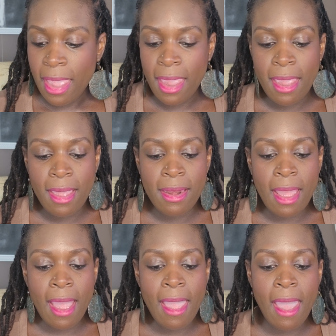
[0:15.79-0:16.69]
And
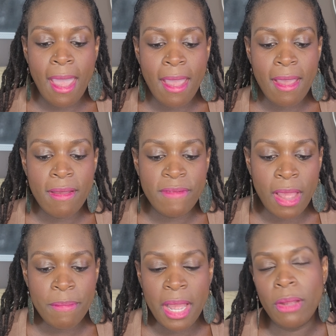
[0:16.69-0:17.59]
I have
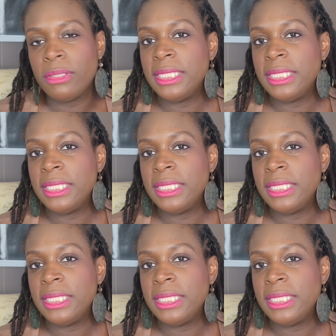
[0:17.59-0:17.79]
about